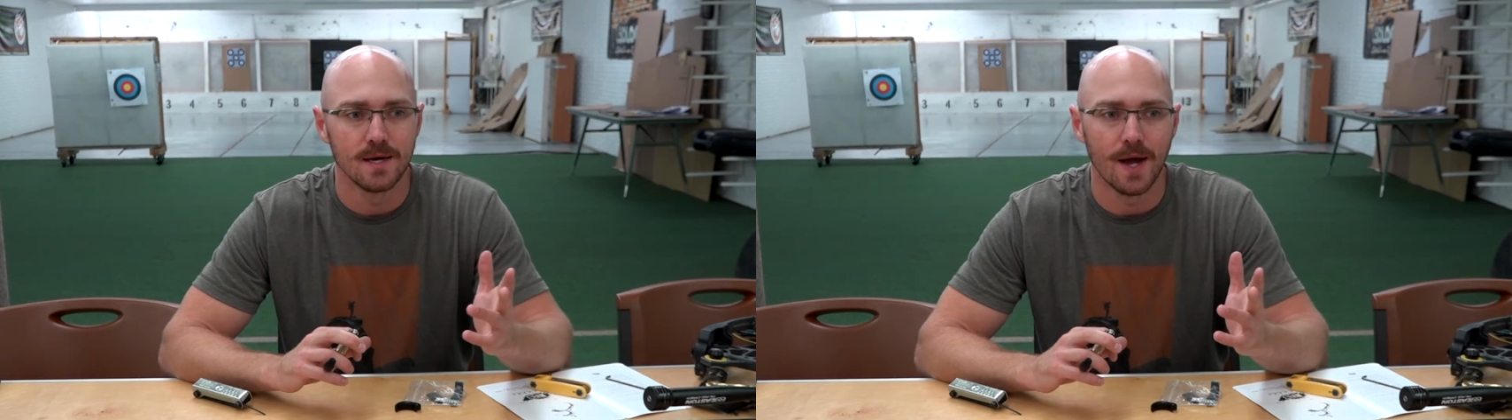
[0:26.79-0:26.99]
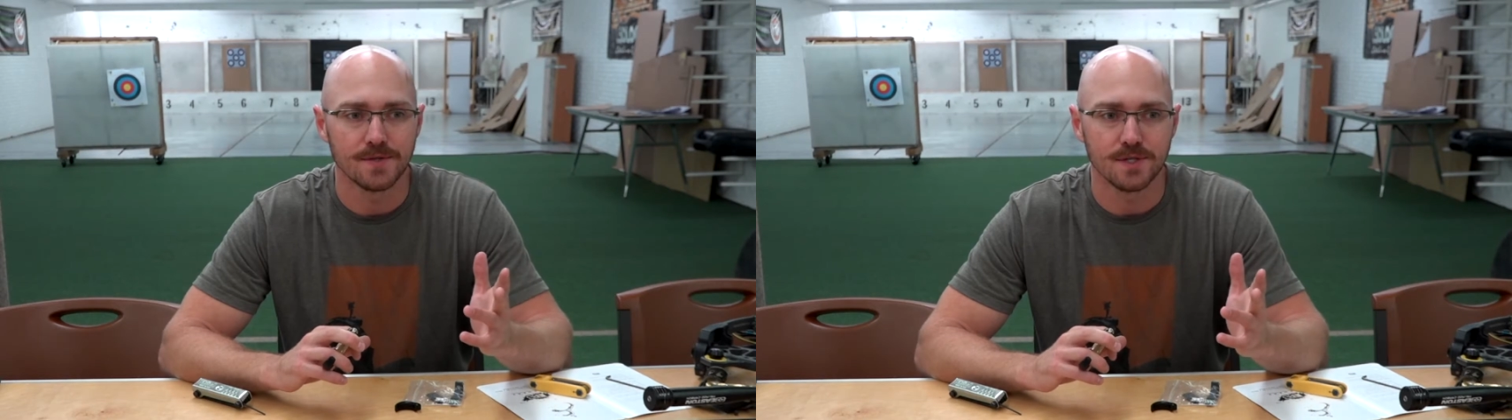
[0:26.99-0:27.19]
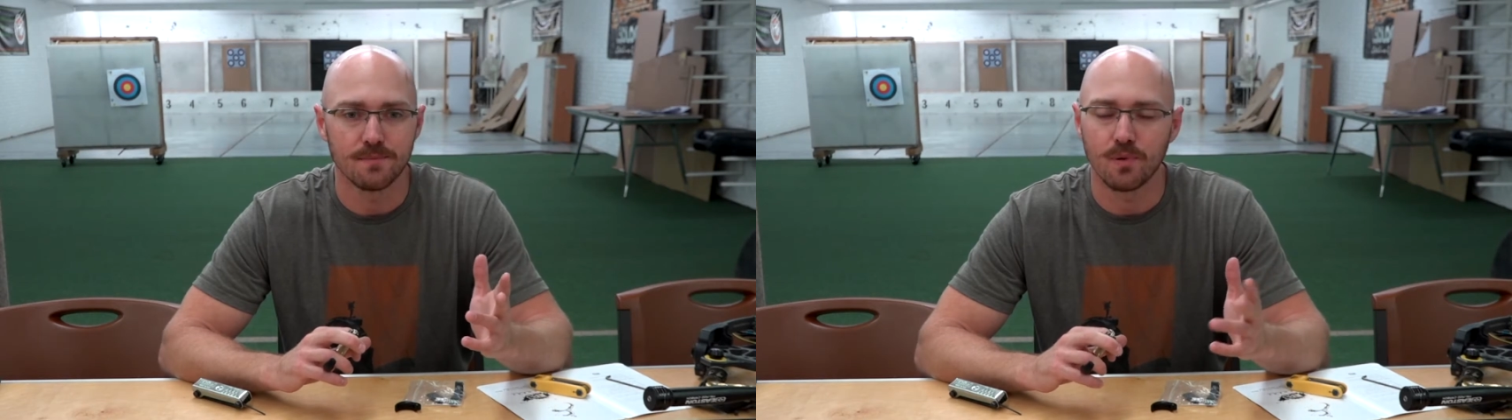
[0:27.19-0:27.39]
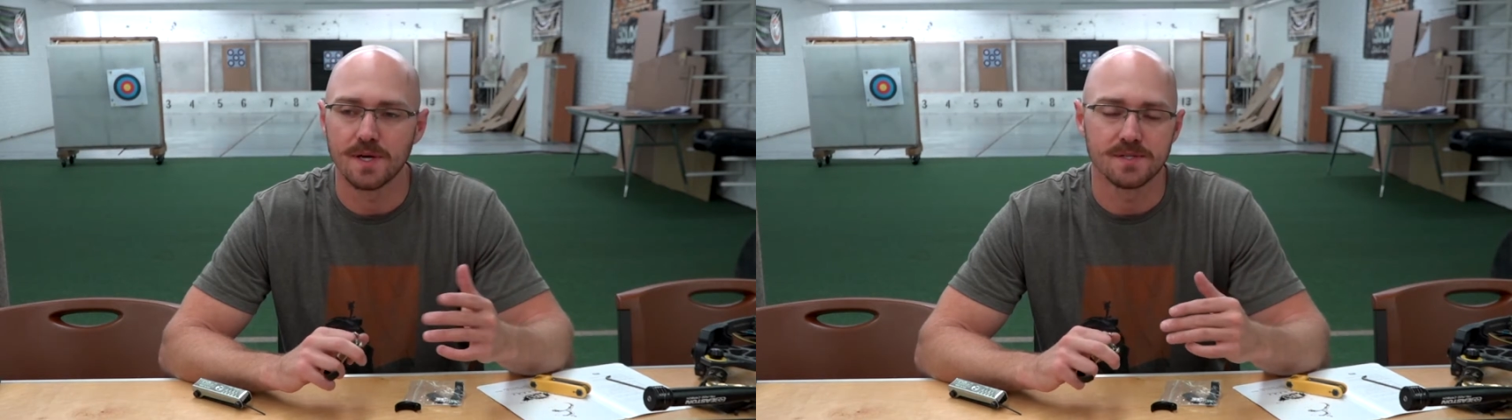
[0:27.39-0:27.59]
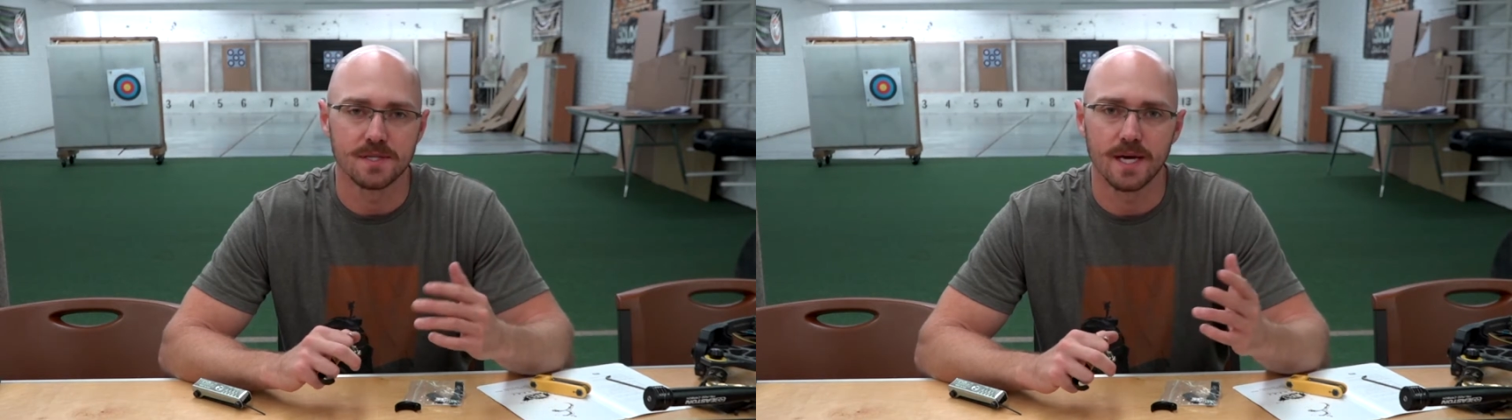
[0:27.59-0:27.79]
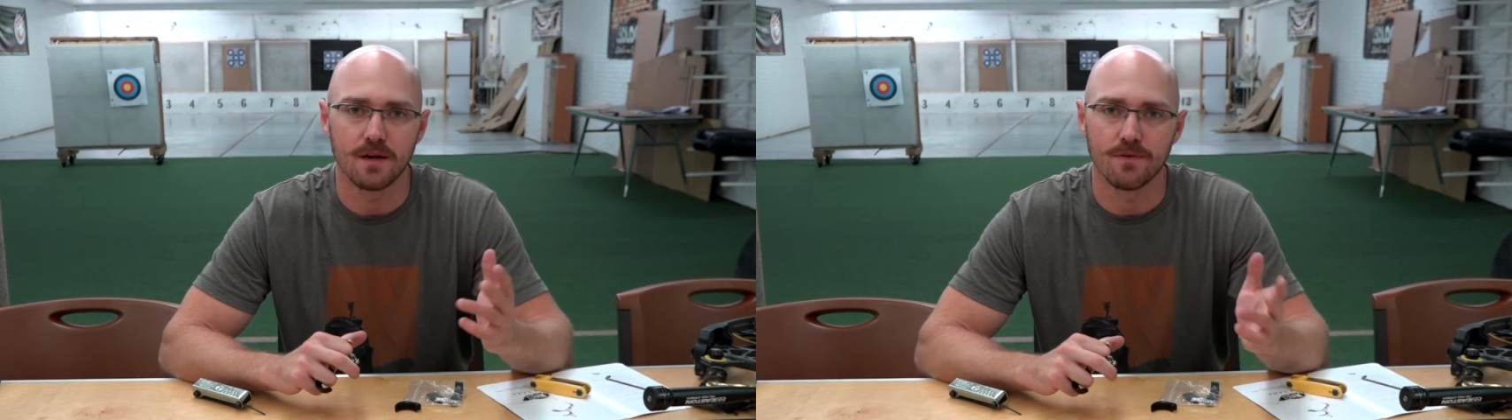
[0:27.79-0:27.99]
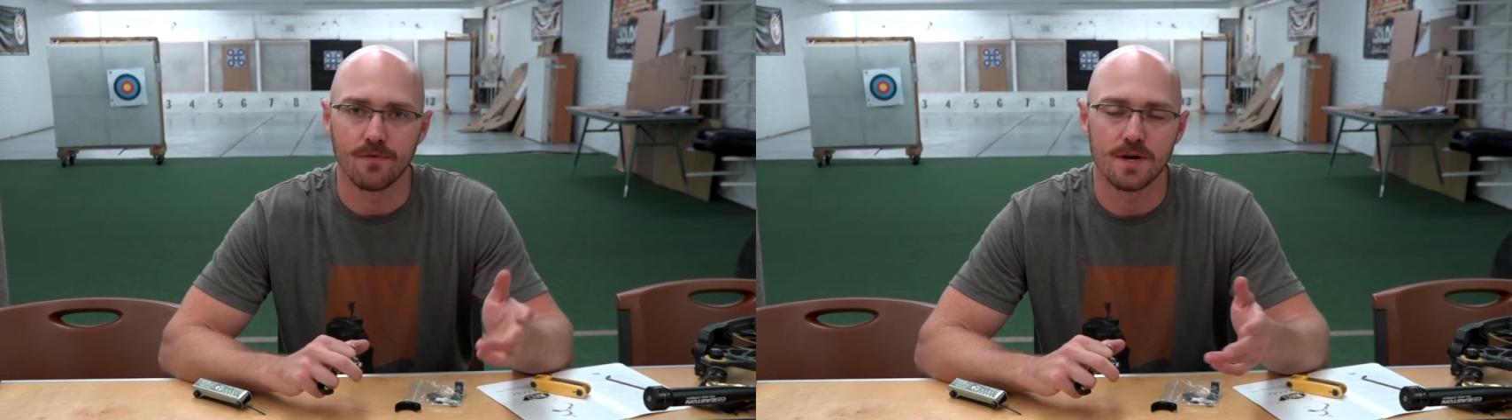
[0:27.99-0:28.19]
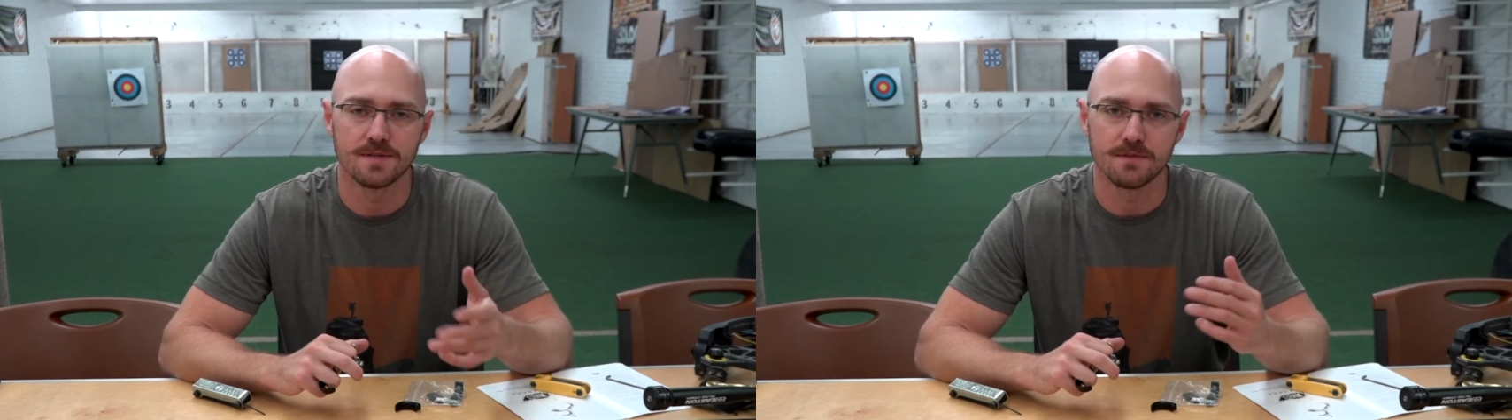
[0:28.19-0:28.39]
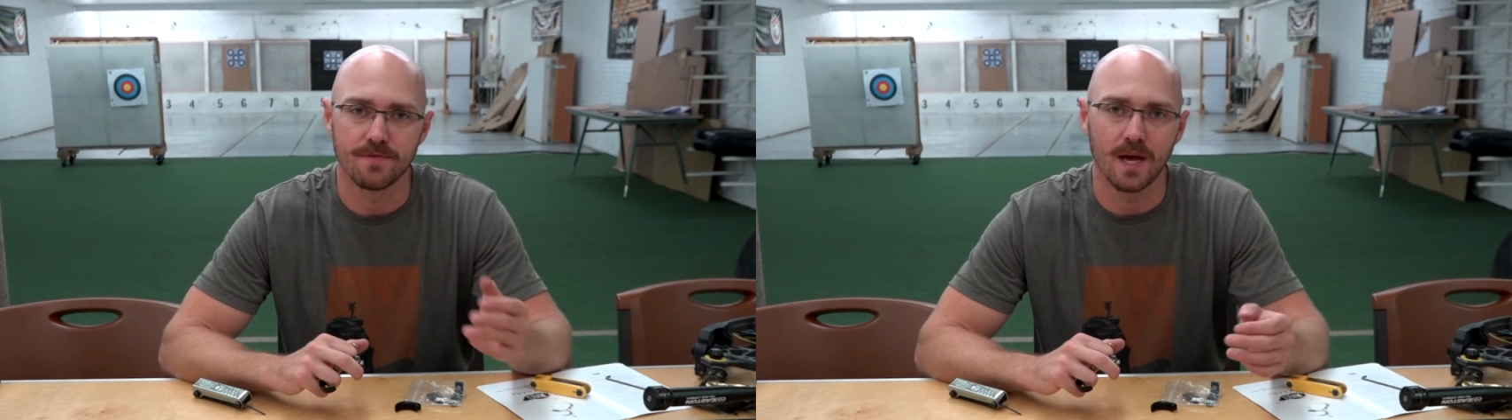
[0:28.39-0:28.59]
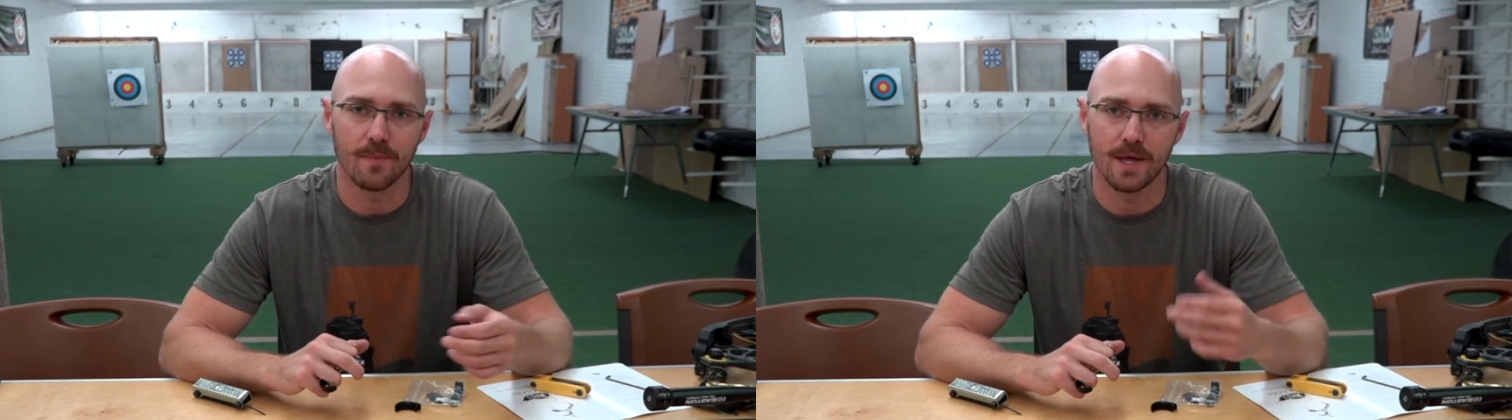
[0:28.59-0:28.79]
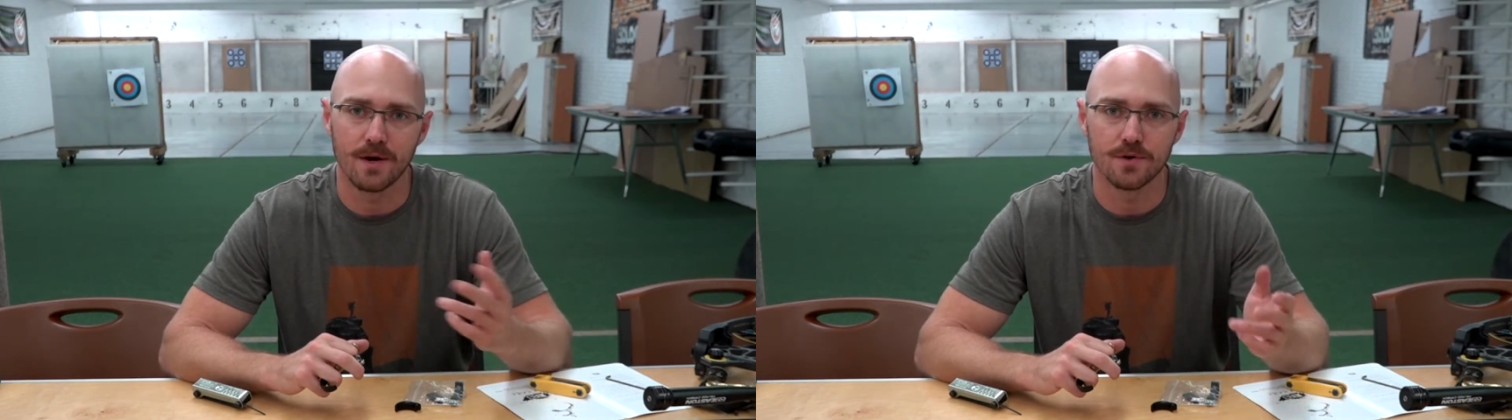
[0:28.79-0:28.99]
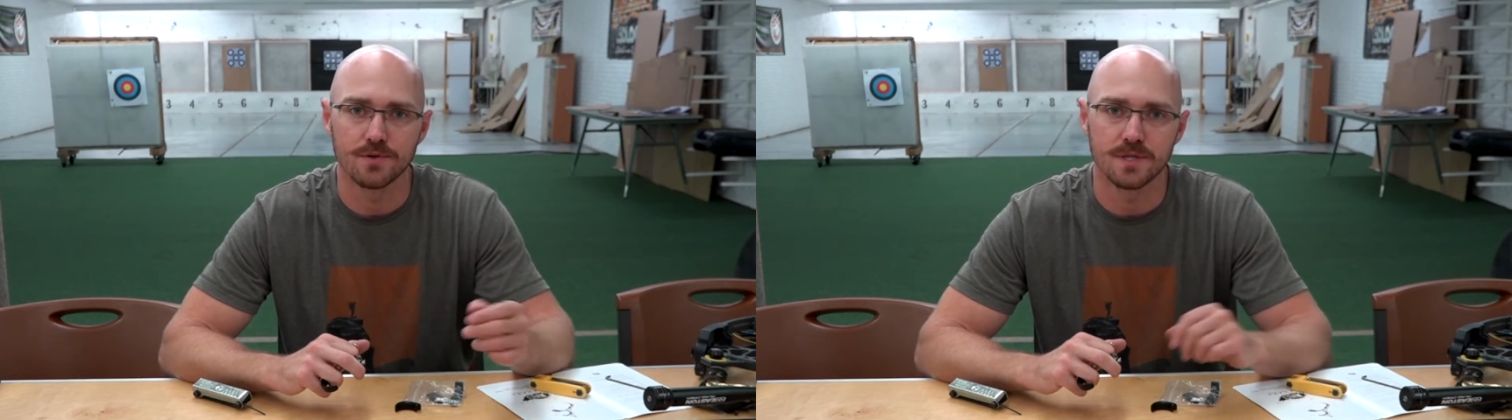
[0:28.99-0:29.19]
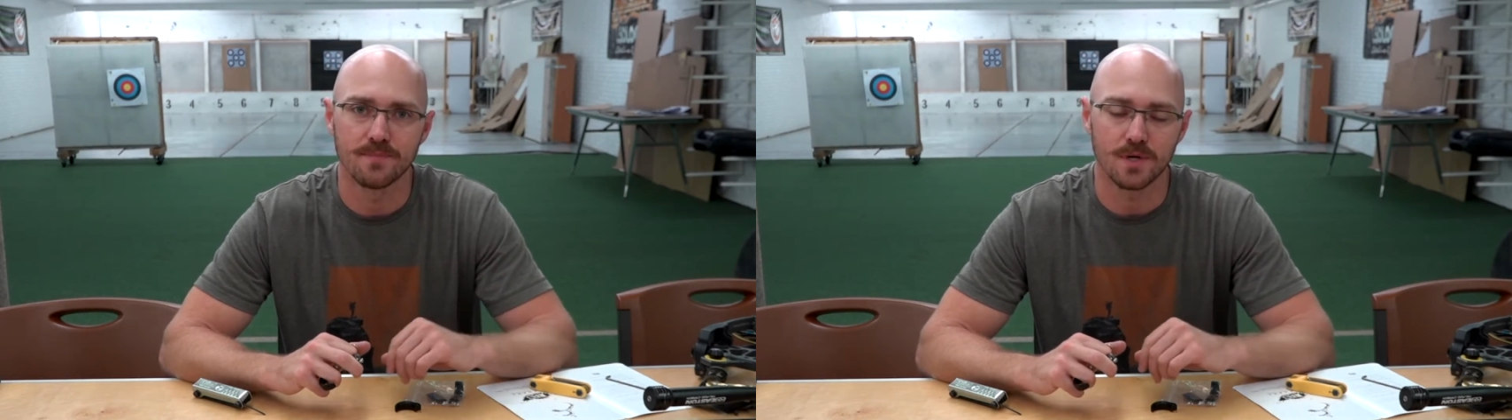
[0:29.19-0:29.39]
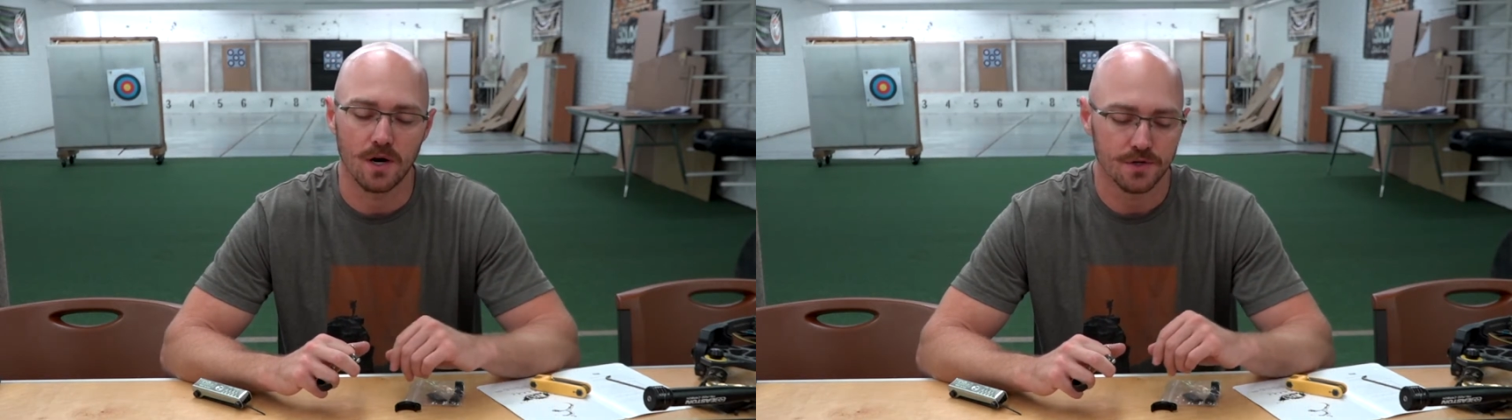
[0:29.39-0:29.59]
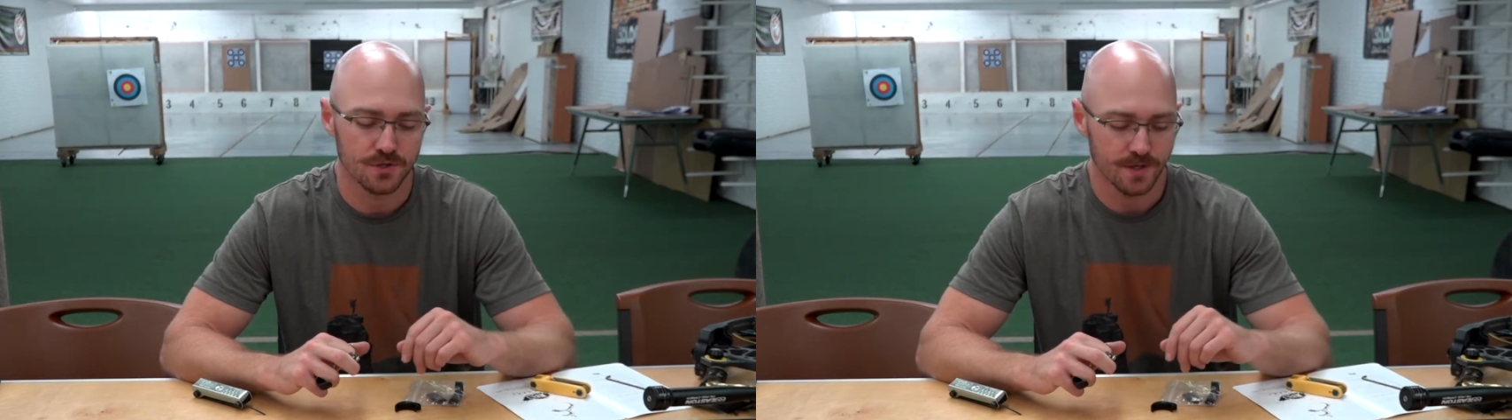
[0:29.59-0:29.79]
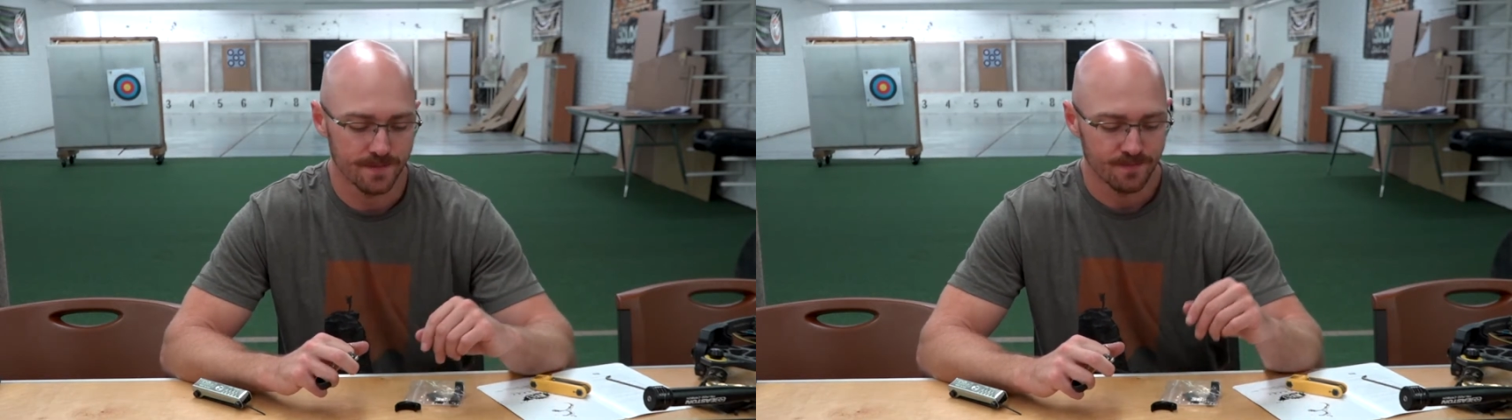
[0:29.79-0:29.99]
it's a good place to take your friends and family and introduce them to archery.